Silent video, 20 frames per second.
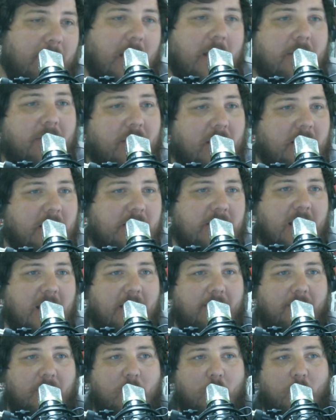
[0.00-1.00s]
I think it's kind
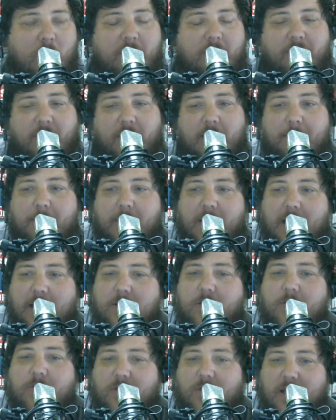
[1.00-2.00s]
of a coin flip, but I
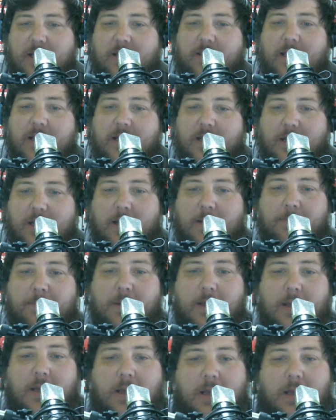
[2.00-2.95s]
do think they end up